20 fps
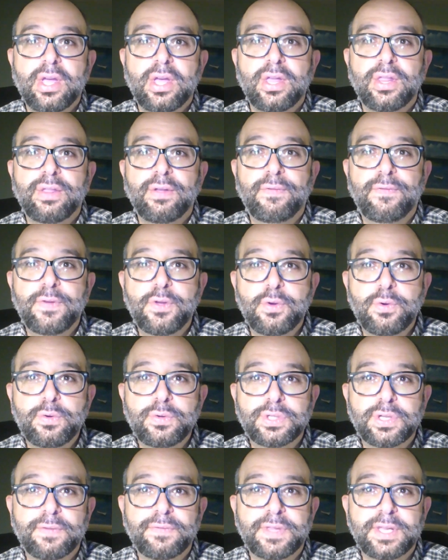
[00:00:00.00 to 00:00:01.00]
the
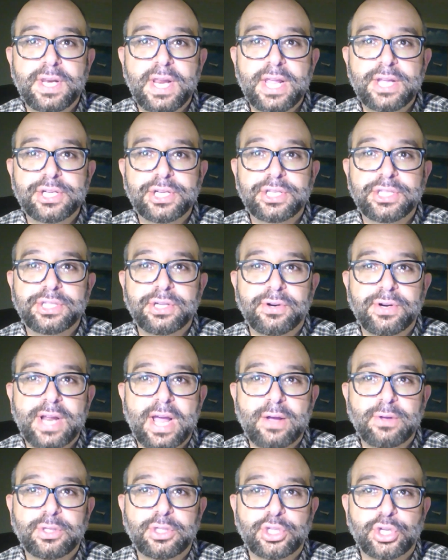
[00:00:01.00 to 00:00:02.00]
views of the nations are
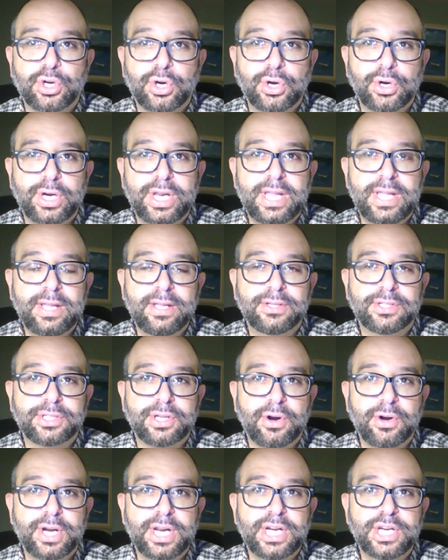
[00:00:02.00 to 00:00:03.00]
now
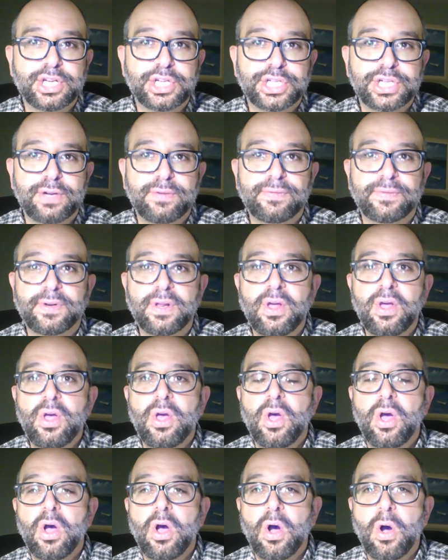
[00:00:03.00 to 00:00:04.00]
starting to shift
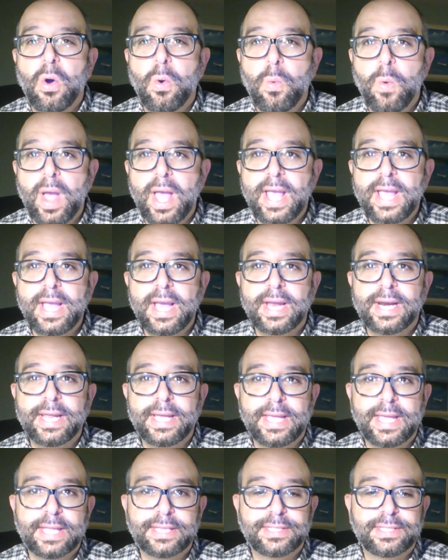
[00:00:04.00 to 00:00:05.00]
away and
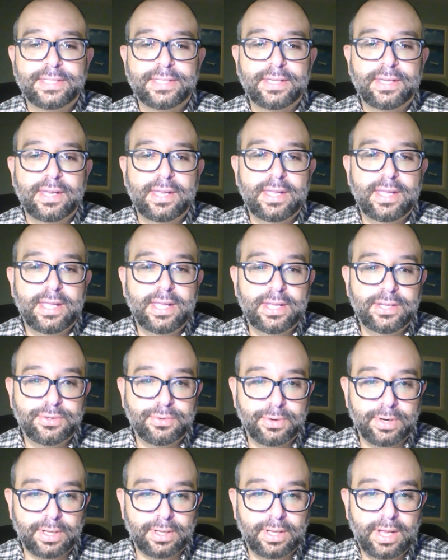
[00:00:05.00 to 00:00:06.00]
against
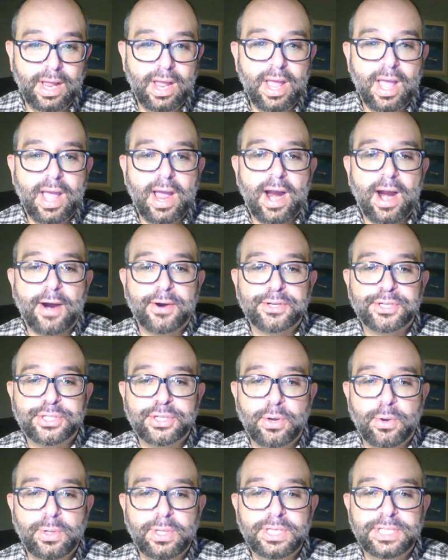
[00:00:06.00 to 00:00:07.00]
Israel. Our
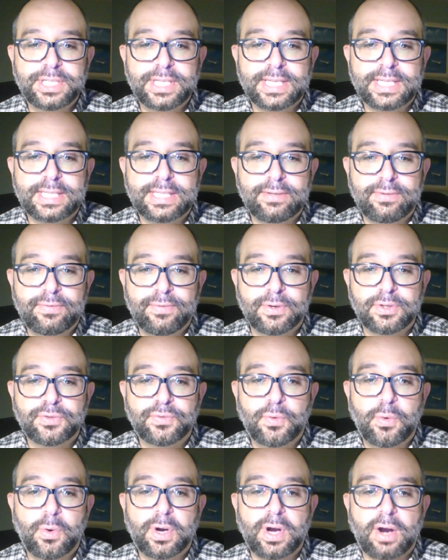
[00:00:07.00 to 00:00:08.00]
soul is, verse
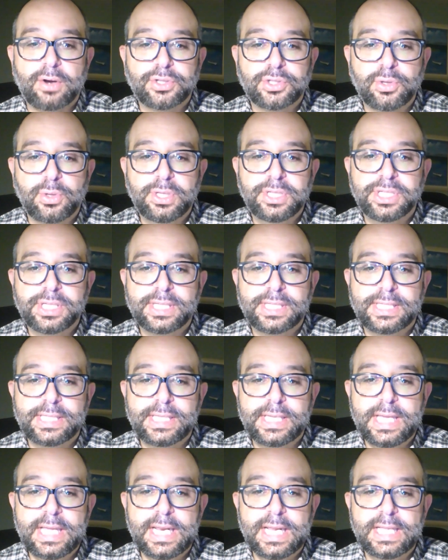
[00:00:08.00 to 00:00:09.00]
4, our soul is
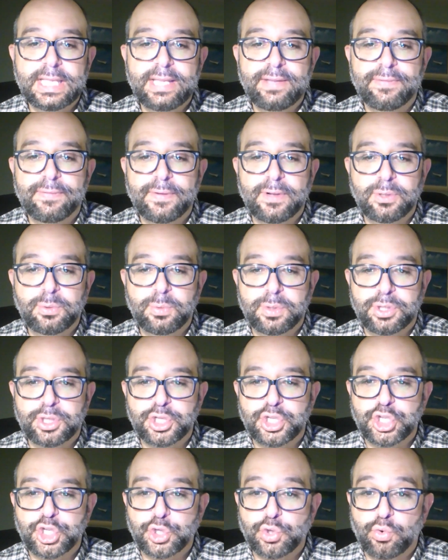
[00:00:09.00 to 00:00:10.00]
exceedingly filled with the
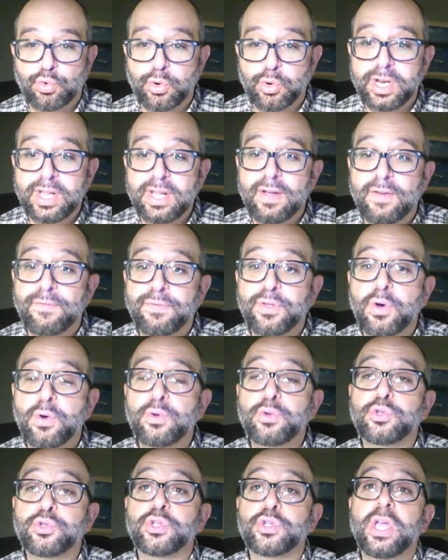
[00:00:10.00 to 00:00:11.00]
scorning of
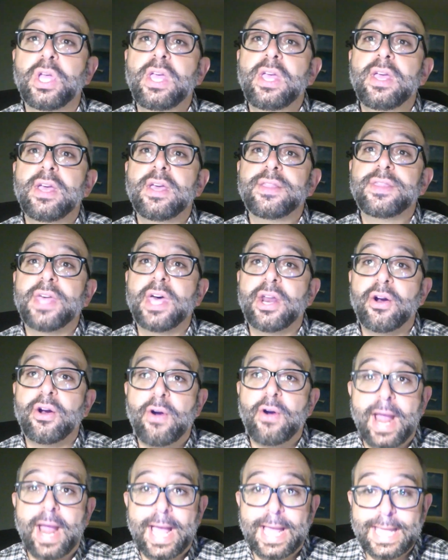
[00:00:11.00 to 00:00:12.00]
those that
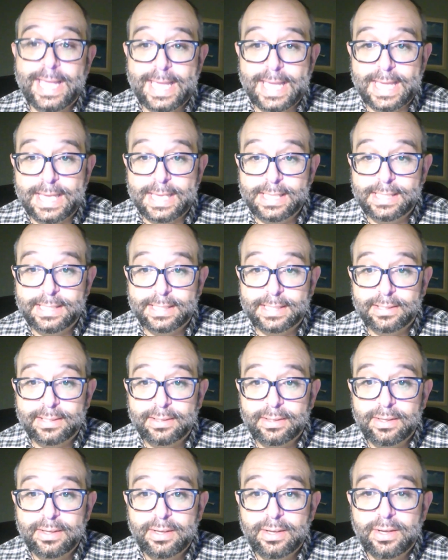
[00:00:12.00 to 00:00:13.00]
are at ease.
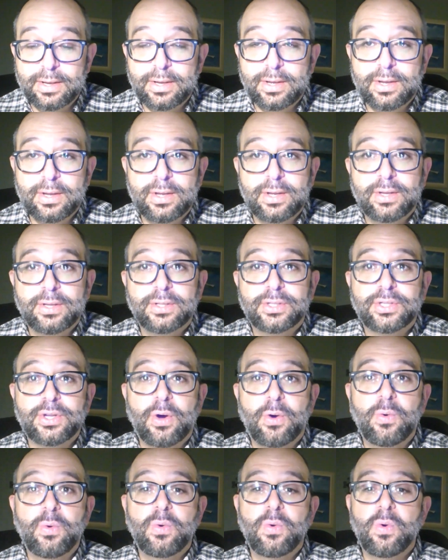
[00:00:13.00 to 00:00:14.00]
So,